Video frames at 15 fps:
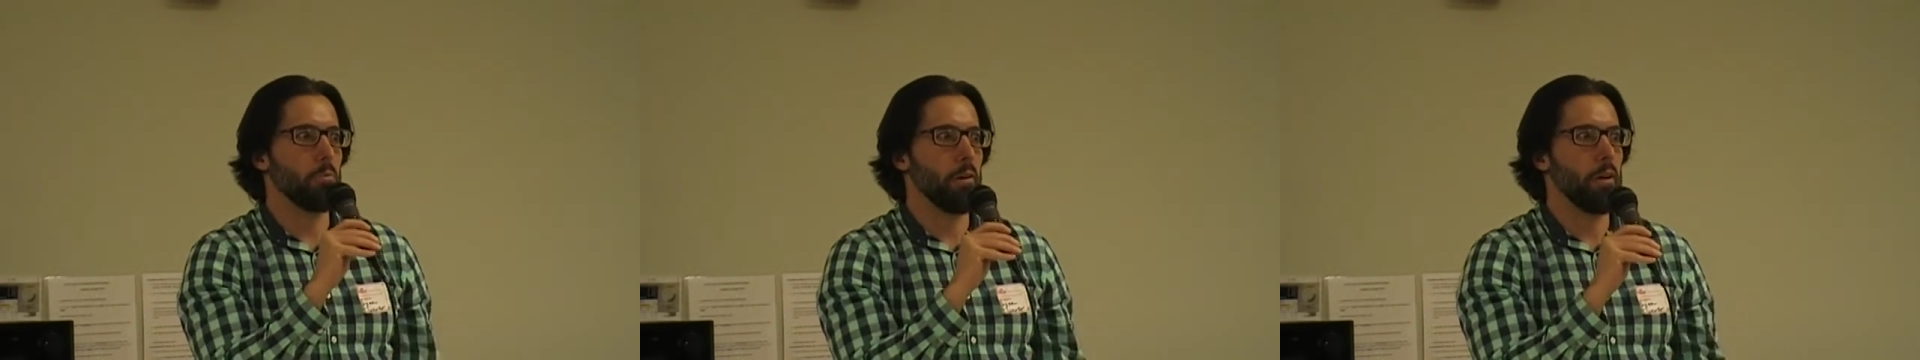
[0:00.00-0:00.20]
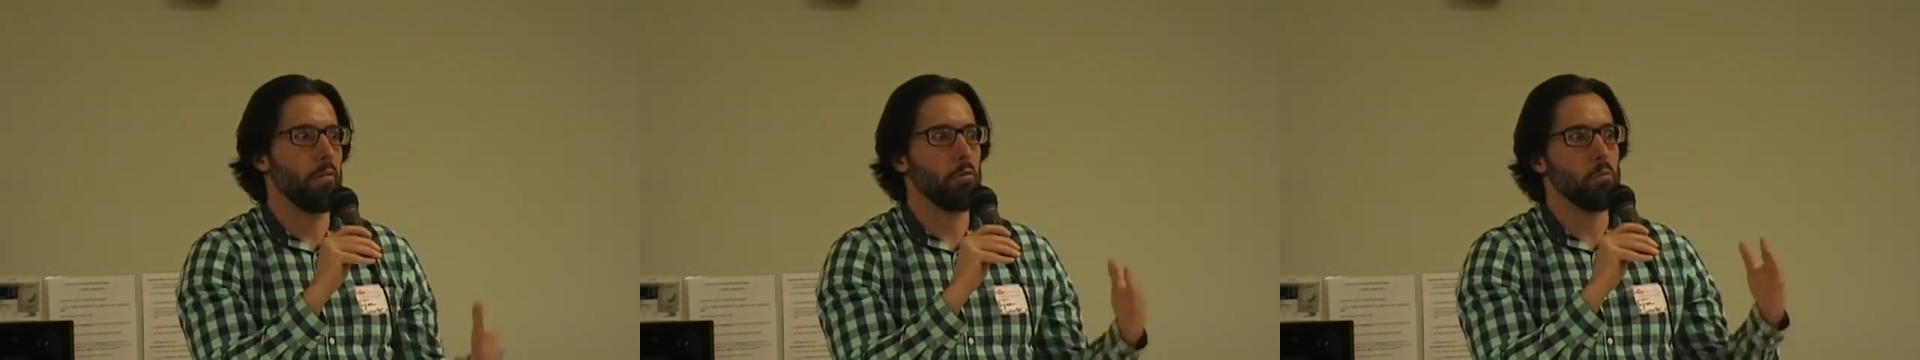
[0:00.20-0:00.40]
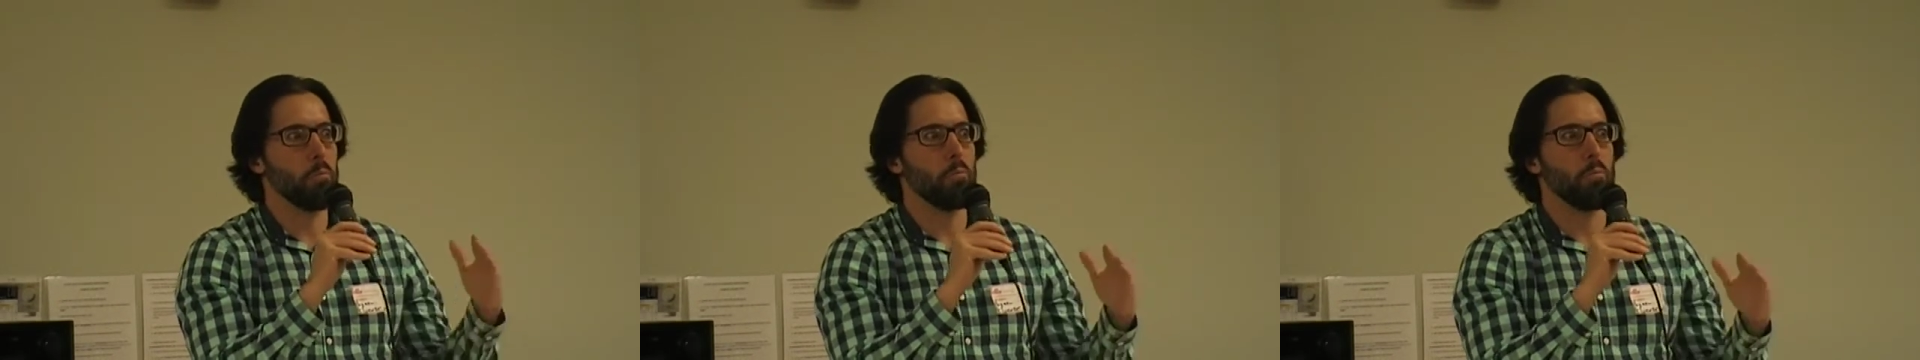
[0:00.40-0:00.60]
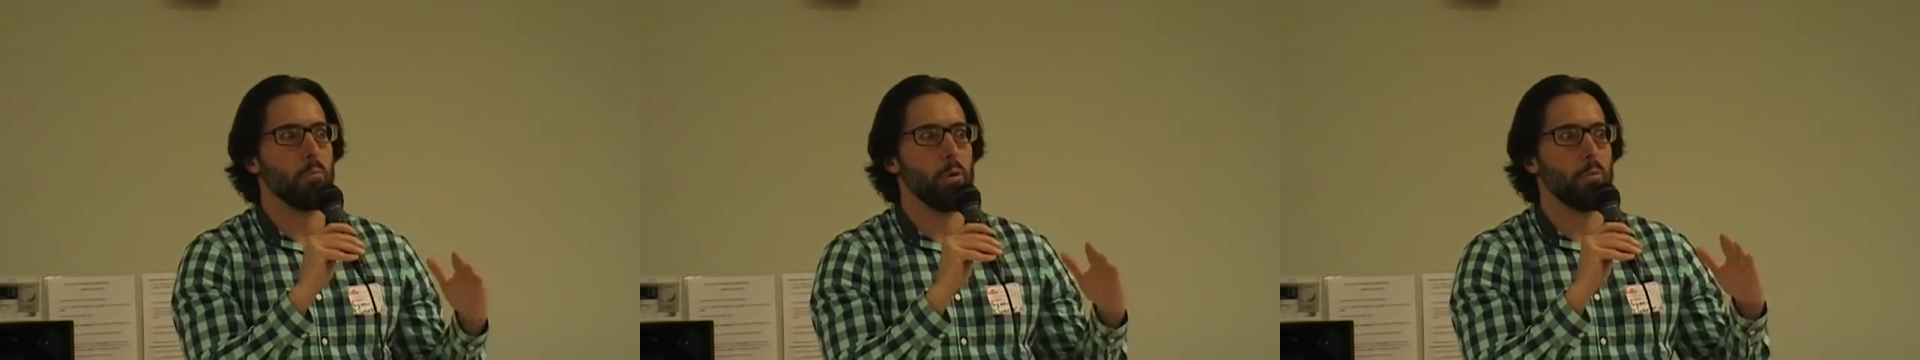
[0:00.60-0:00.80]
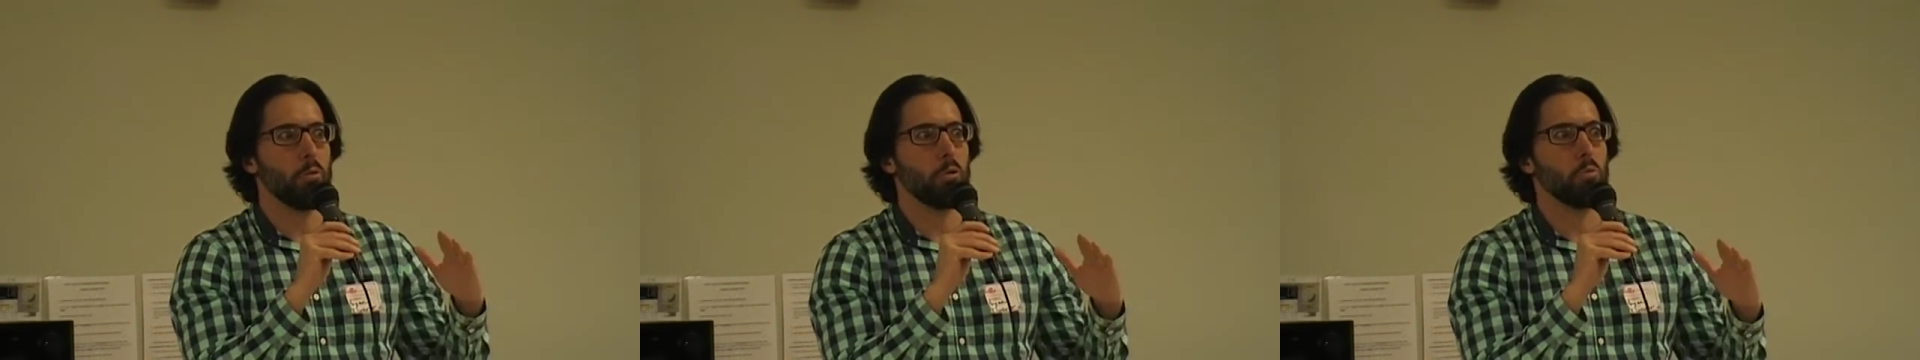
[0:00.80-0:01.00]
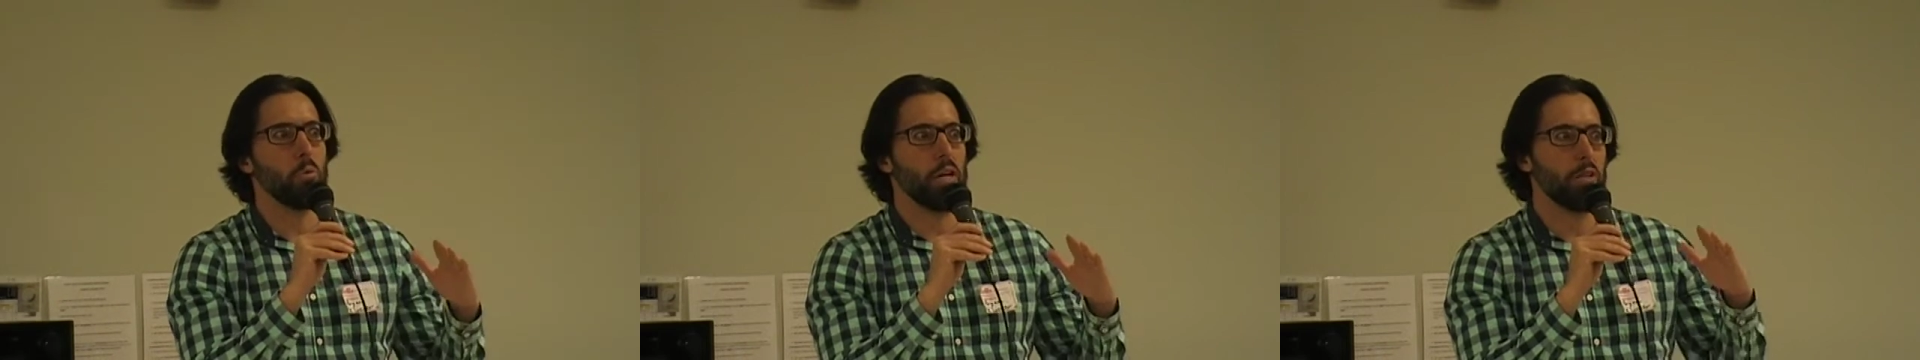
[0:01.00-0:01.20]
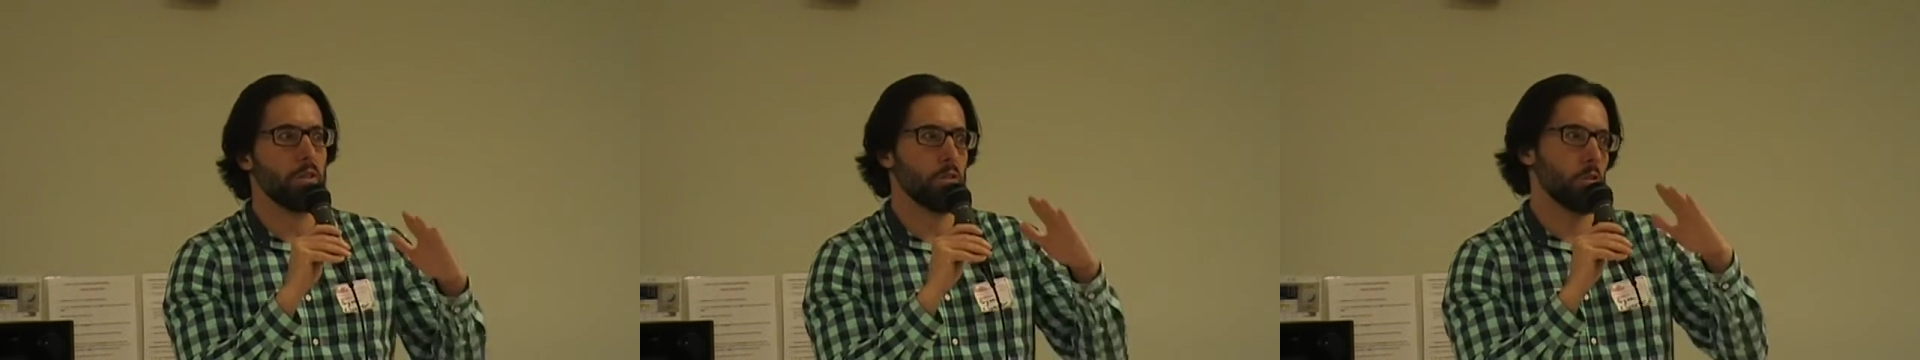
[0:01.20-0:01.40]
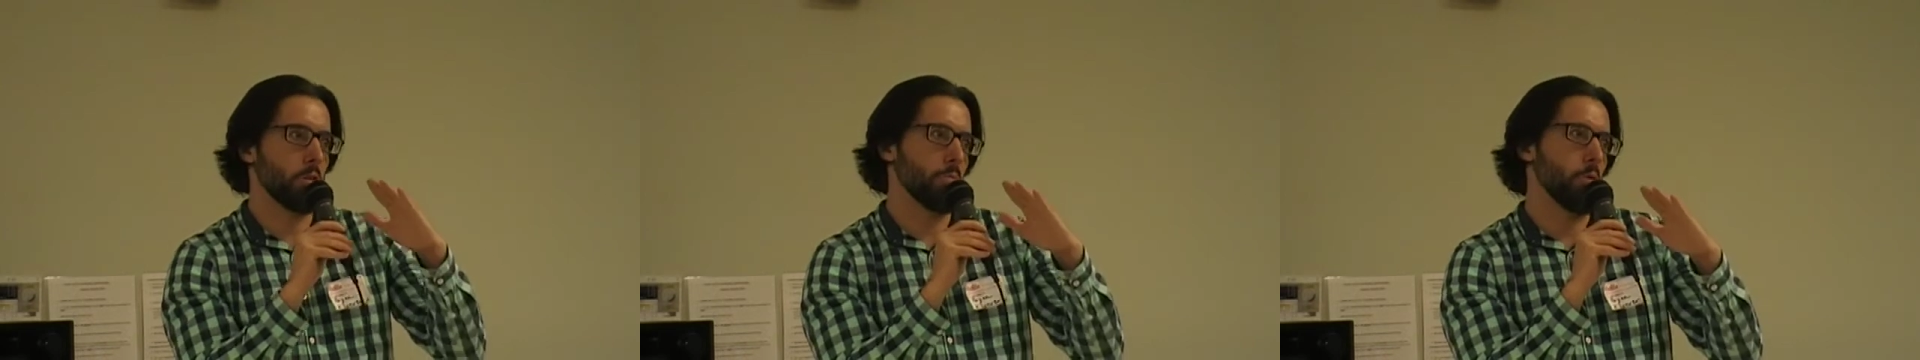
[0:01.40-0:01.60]
every people's wages
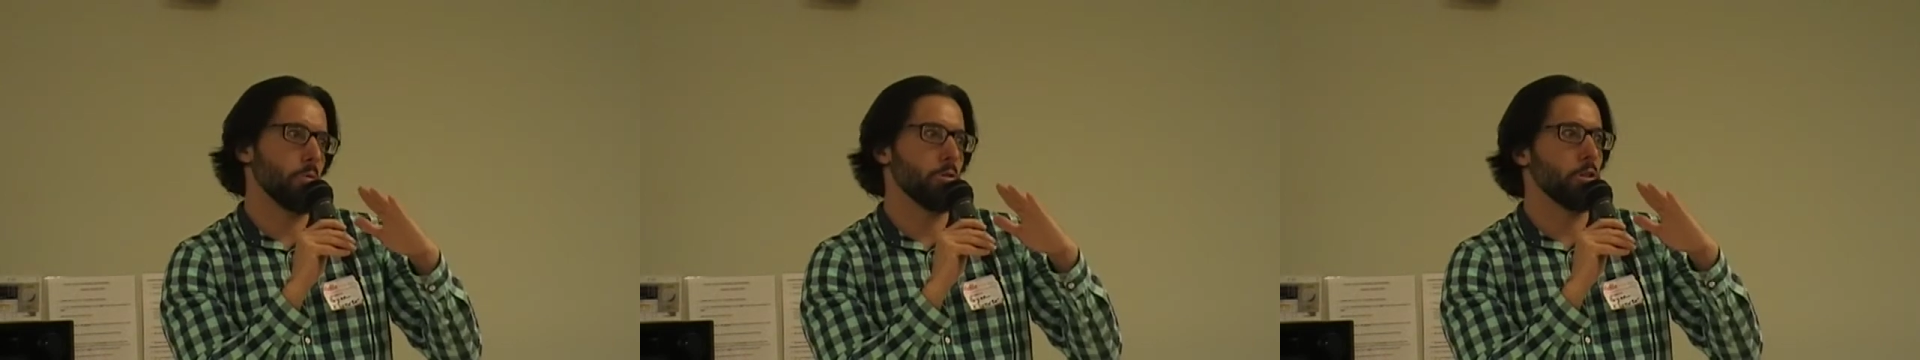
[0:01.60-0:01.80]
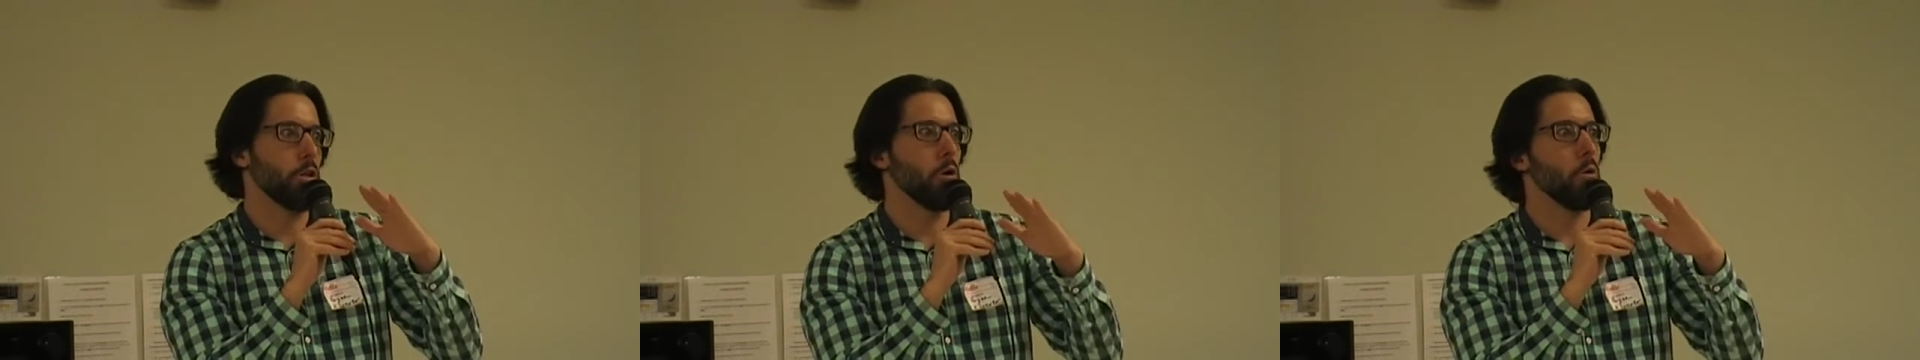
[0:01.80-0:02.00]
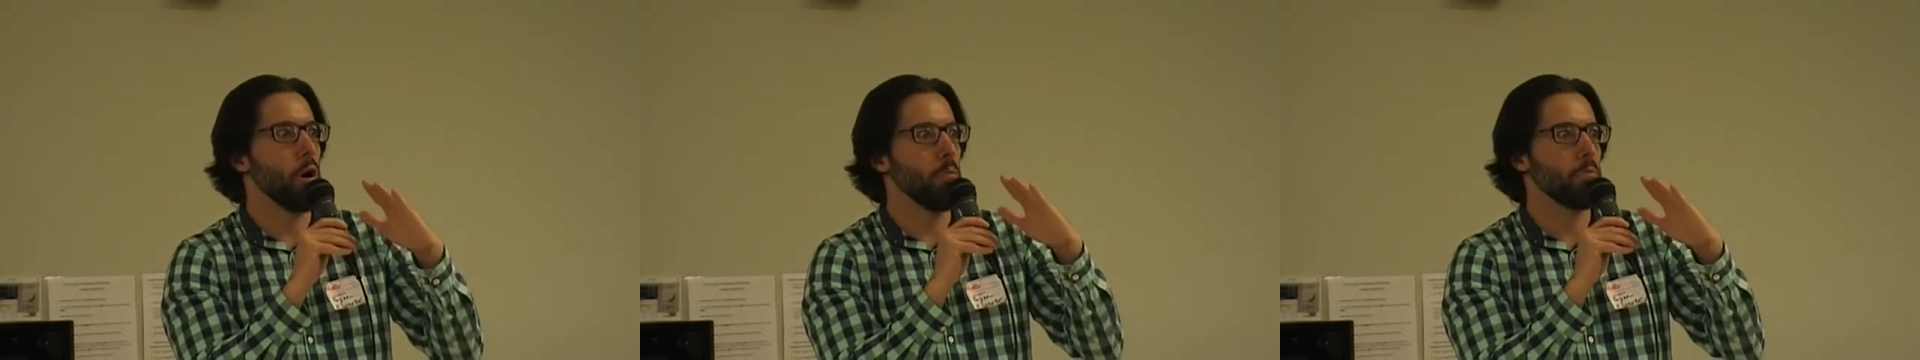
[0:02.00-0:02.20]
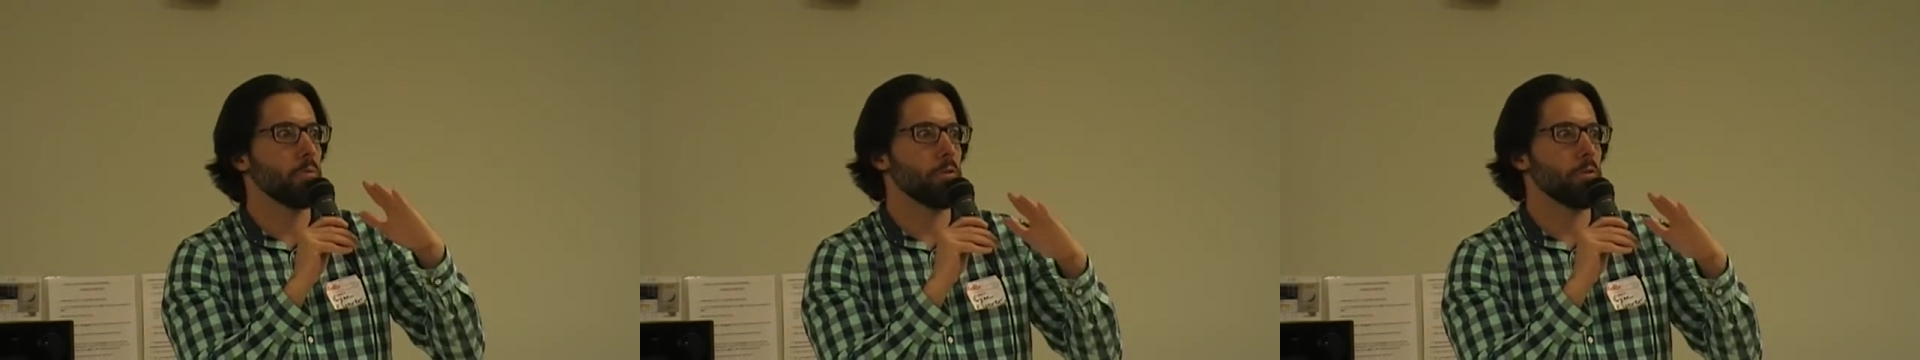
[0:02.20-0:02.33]
are supposed to go up.